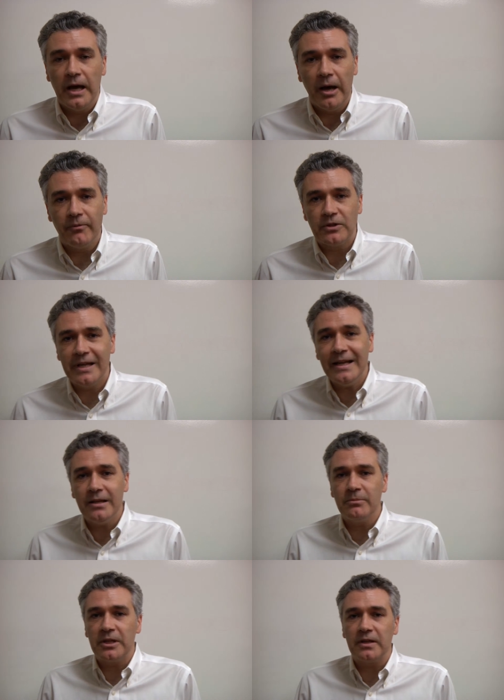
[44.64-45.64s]
Uh, for
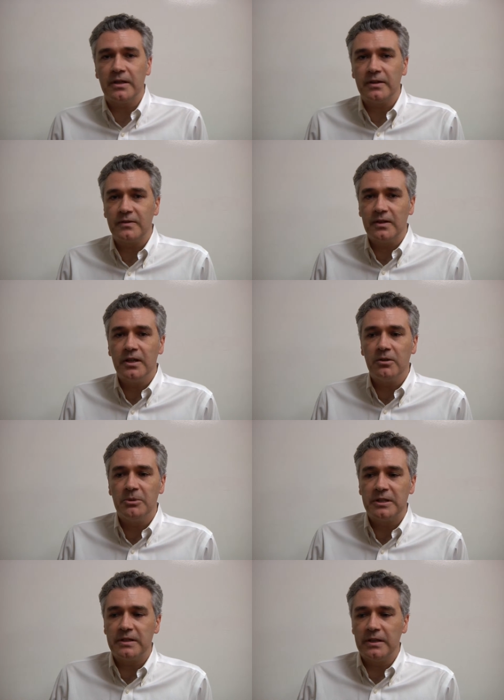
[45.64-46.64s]
dynamic, it's a little
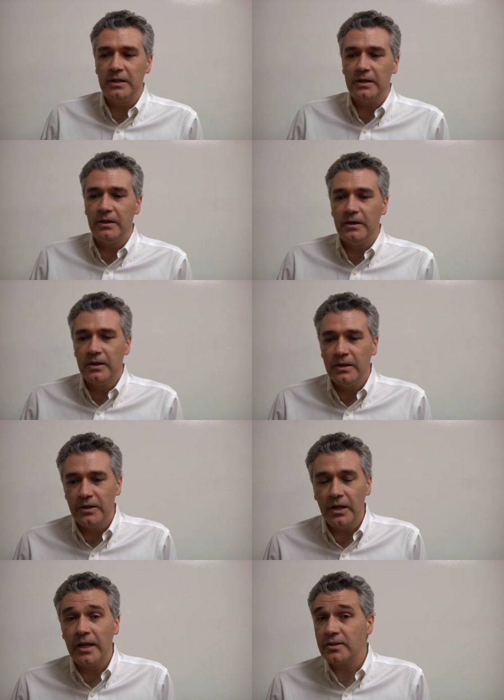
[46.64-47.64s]
bit uh,
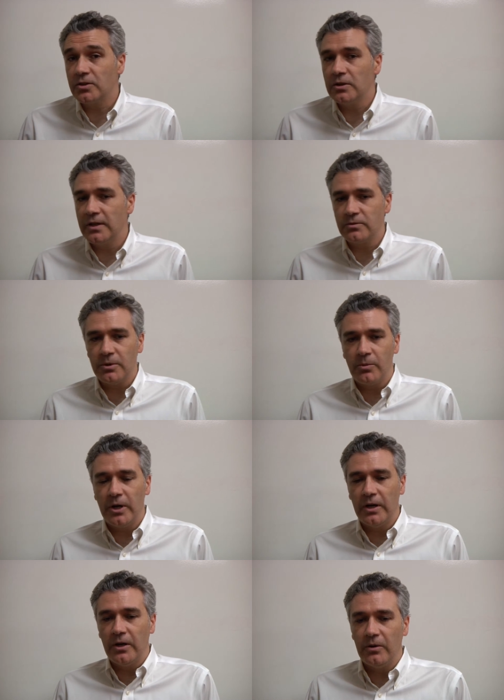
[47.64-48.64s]
not as good as we
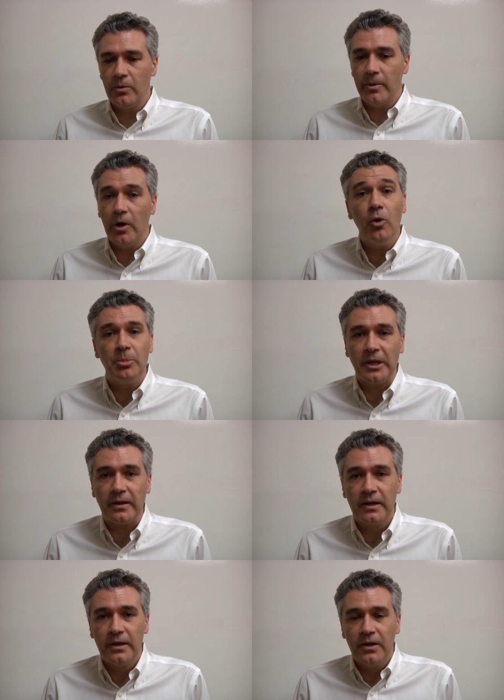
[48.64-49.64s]
were, uh, we were
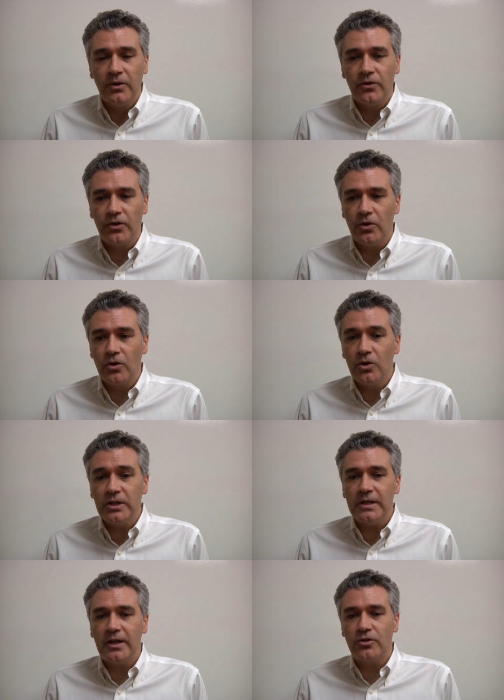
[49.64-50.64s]
hoping. So
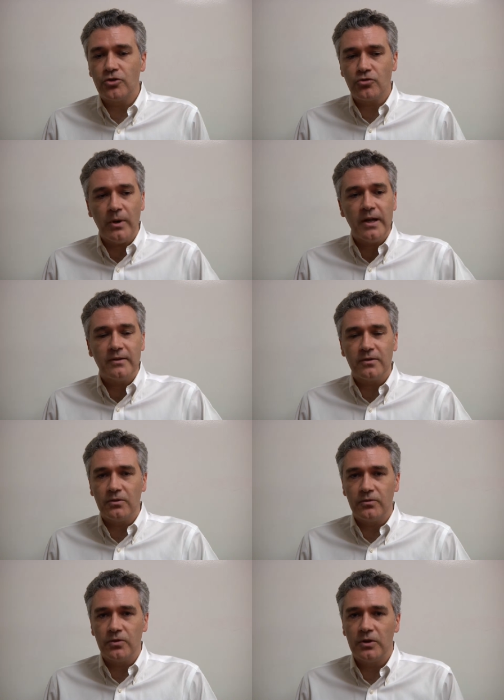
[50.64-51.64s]
looking at the trends
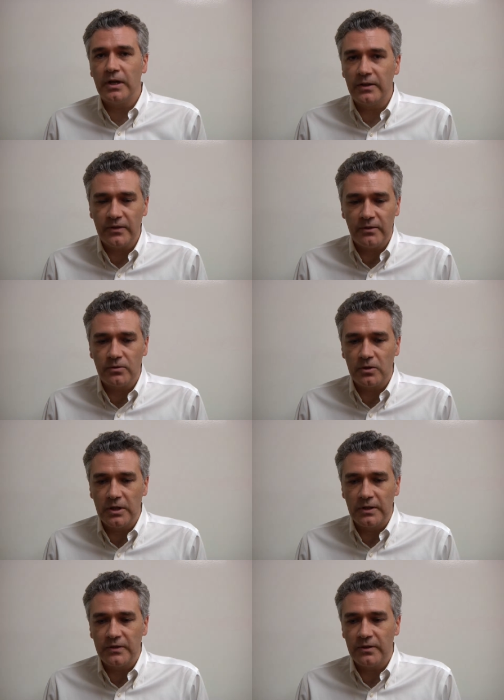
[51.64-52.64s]
over uh,
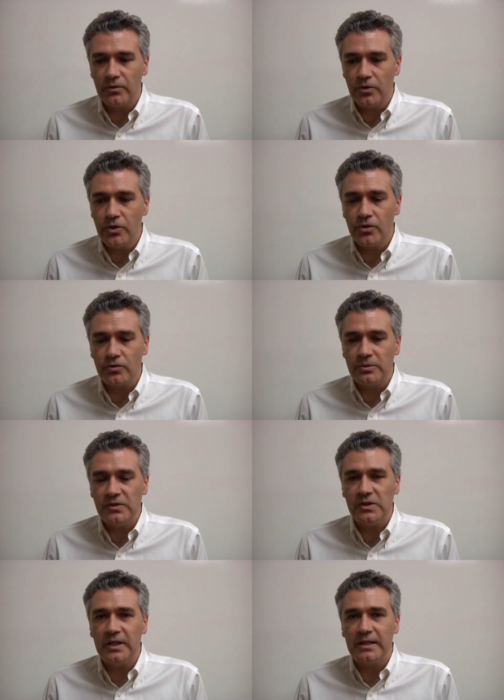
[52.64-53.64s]
several, several years, we
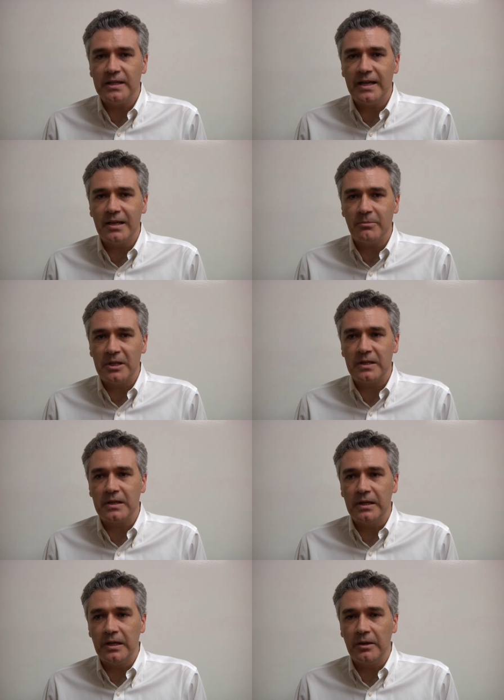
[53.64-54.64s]
see that
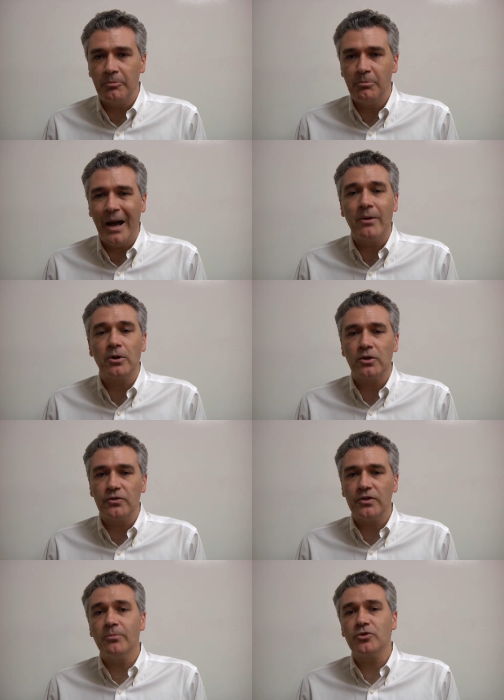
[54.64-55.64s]
dynamic power
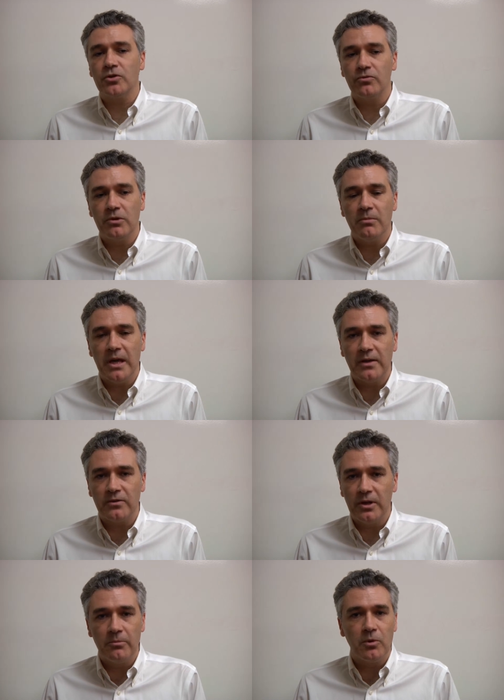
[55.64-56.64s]
consumption
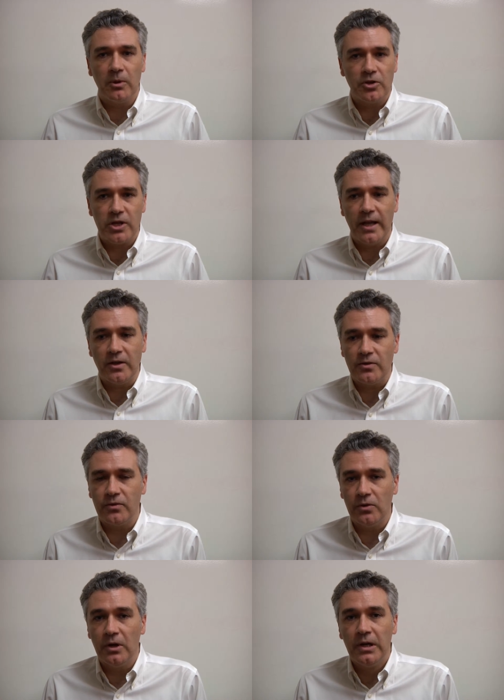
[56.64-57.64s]
remains the number one challenge
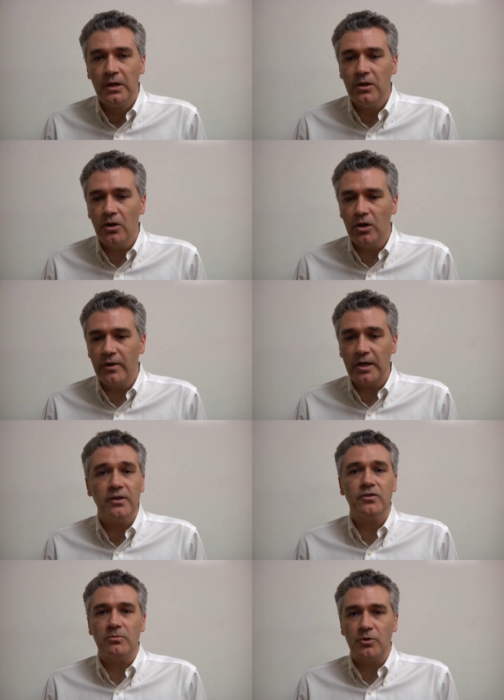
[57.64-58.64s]
for all of our
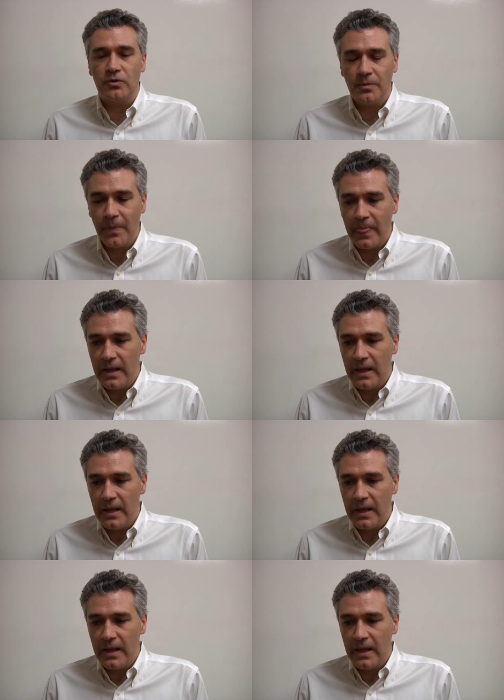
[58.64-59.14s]
customers.